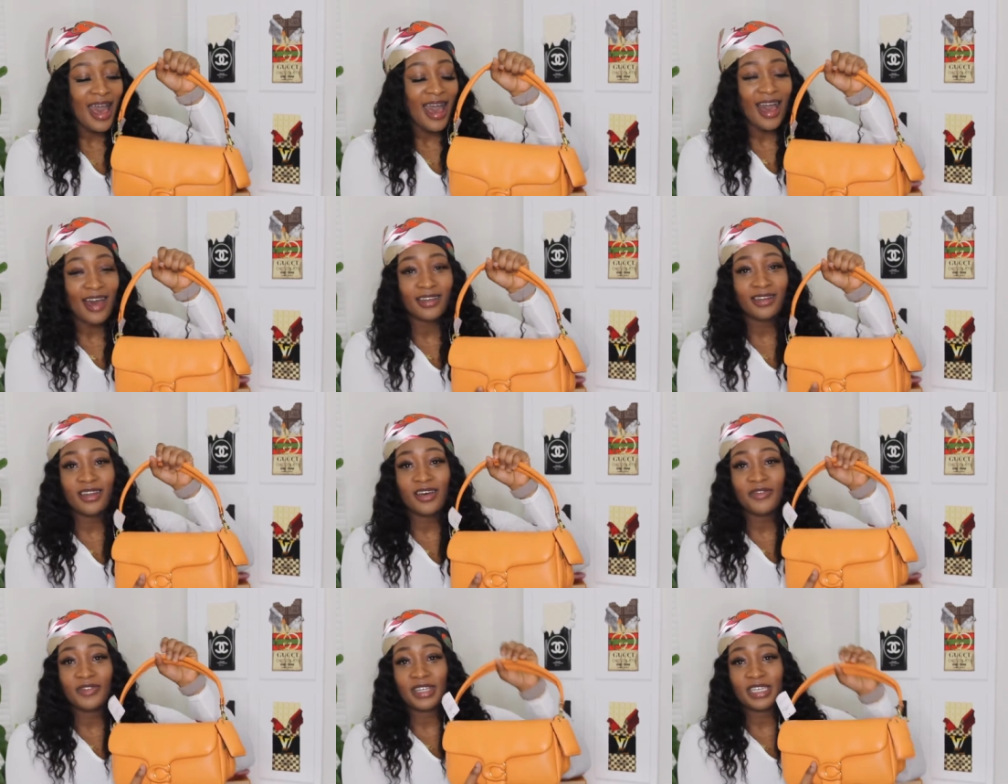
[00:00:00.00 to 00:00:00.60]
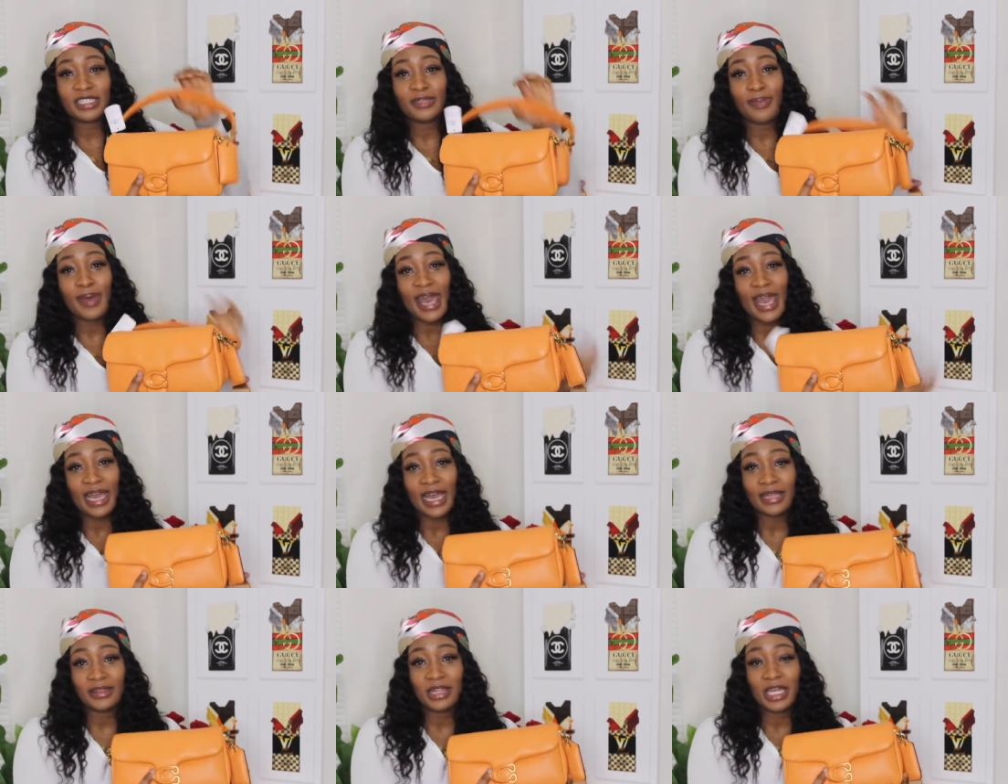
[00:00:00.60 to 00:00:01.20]
I love this
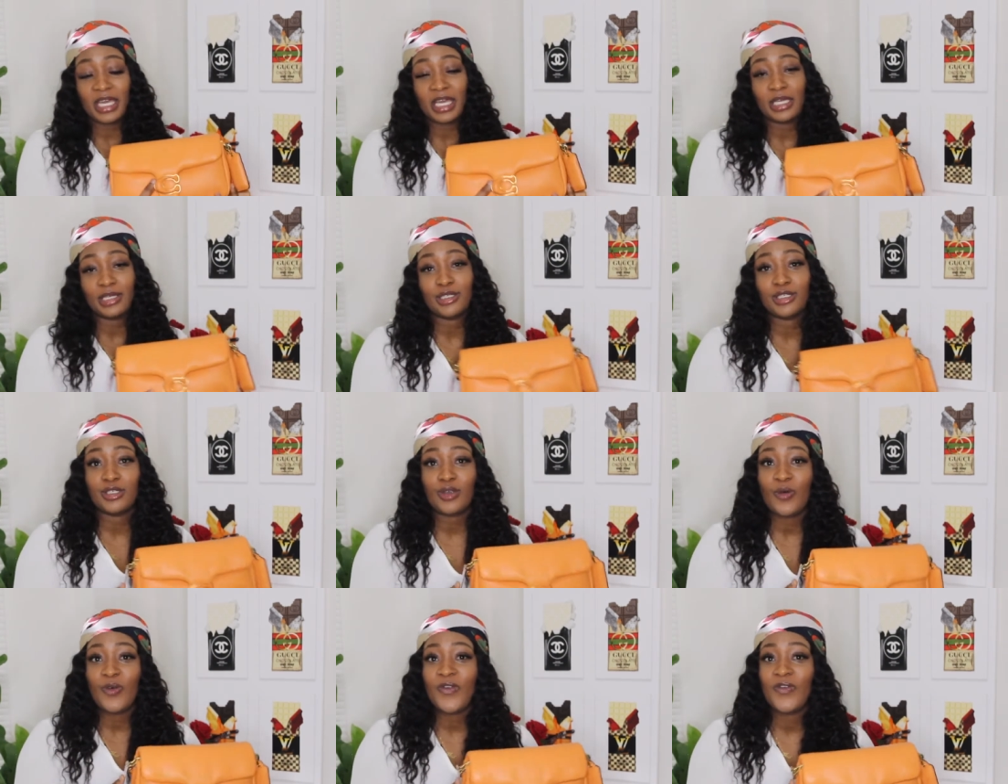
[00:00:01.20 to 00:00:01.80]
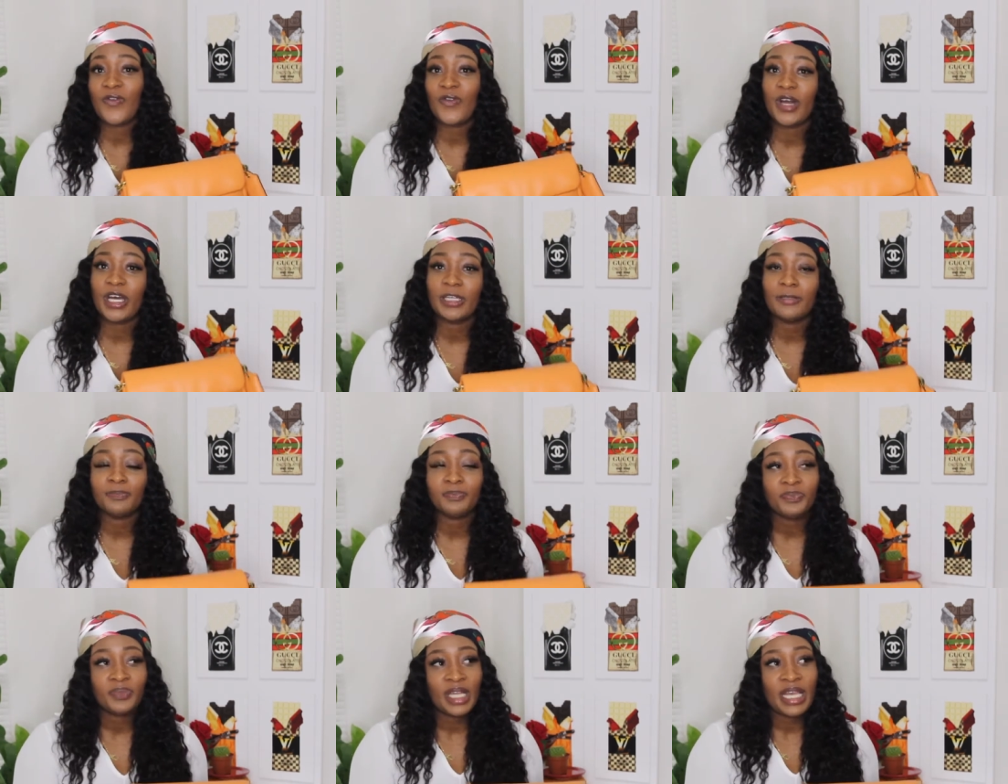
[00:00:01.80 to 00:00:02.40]
bag. I think it's so
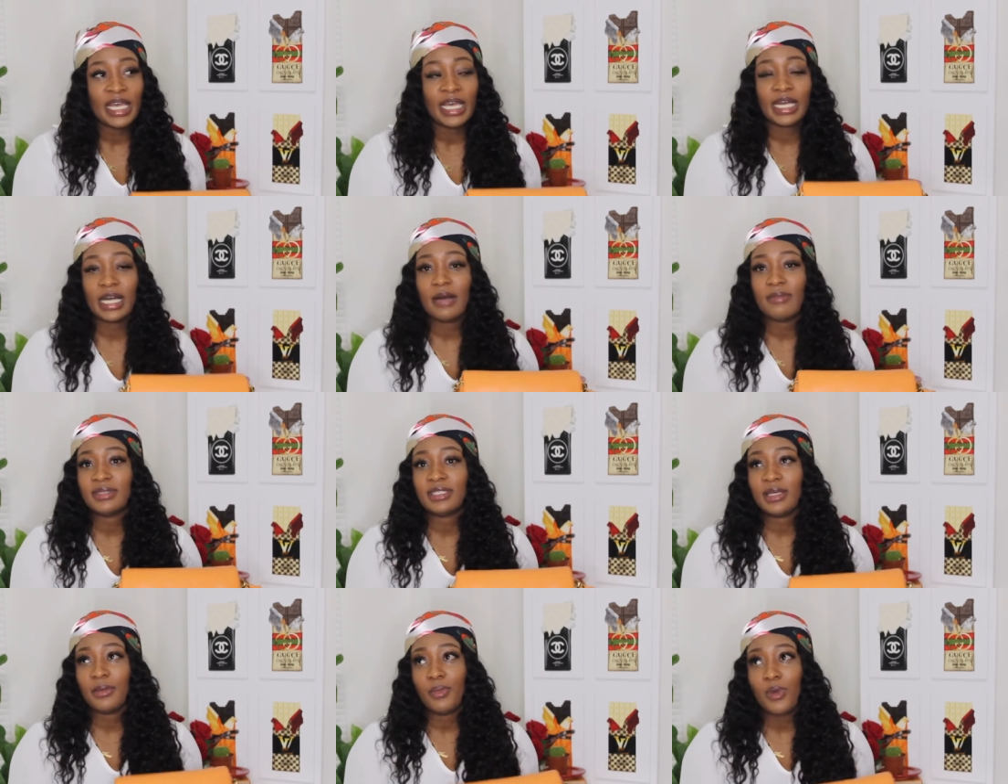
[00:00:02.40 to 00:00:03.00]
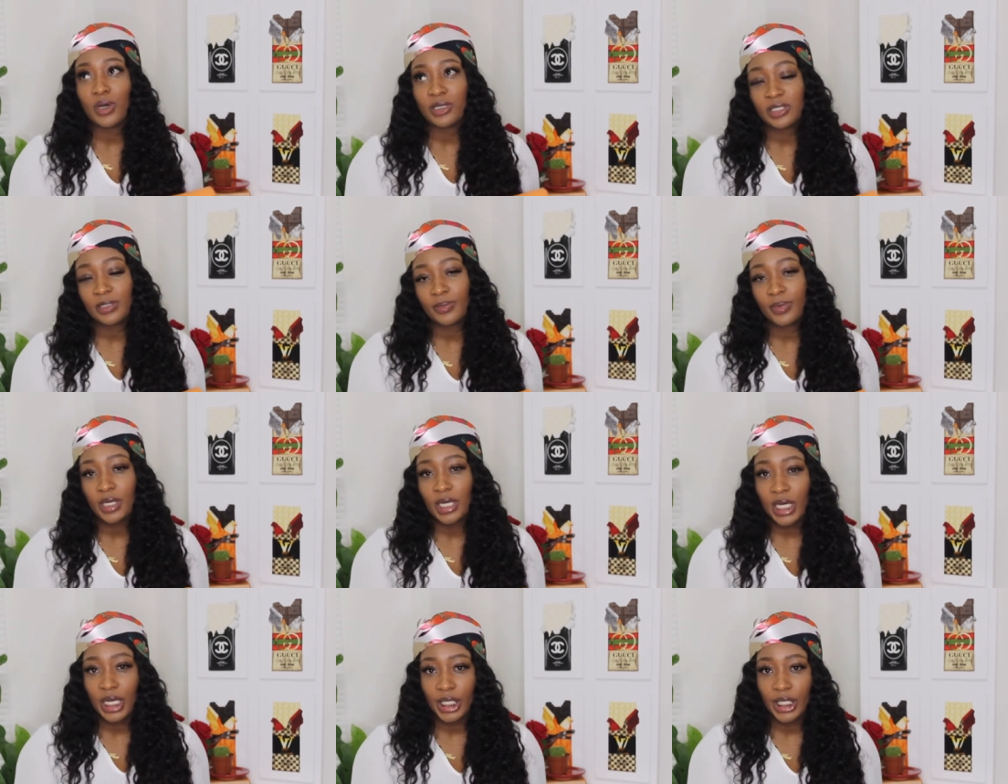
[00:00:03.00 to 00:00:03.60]
fun. It comes in
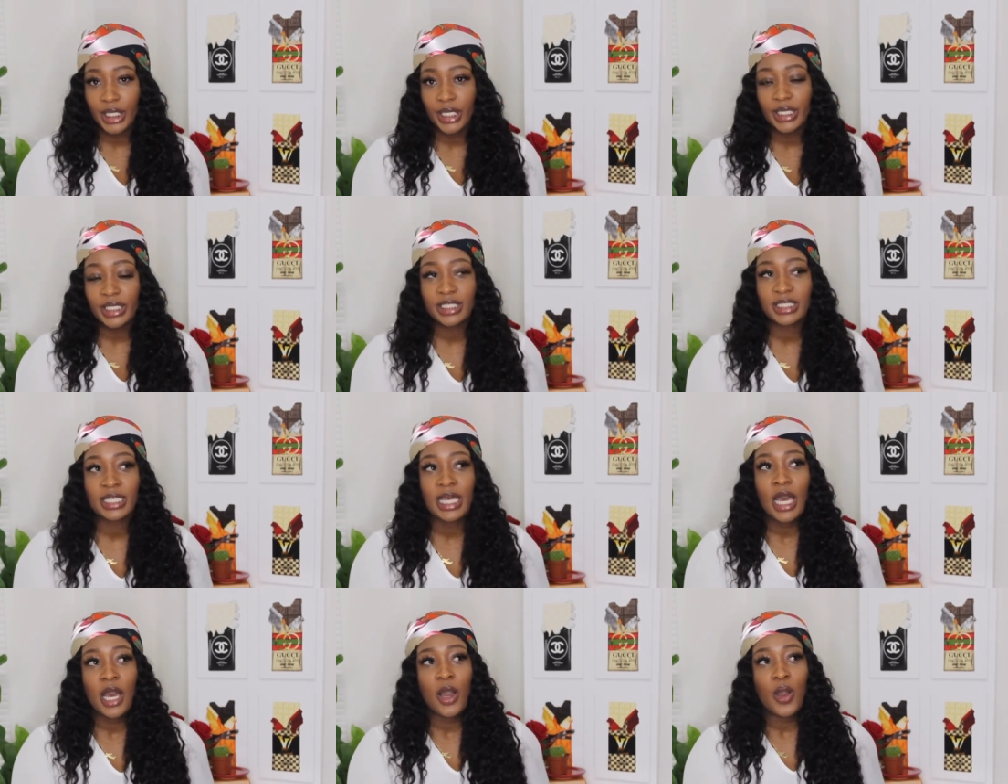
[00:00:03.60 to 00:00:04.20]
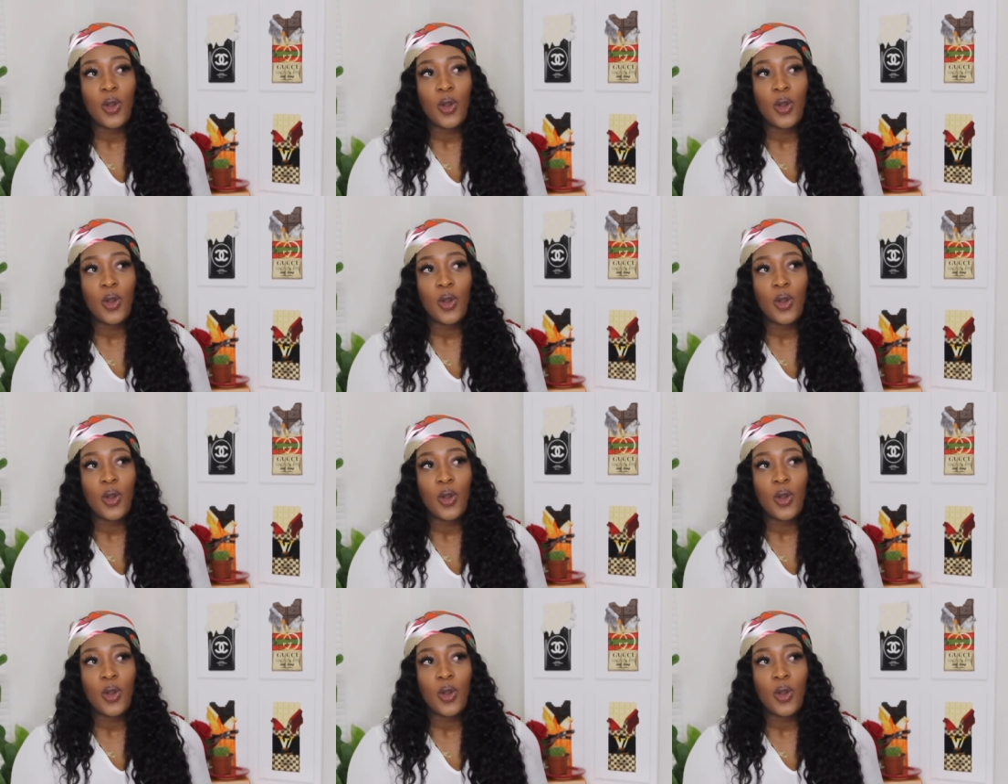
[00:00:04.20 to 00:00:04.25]
multiple colors.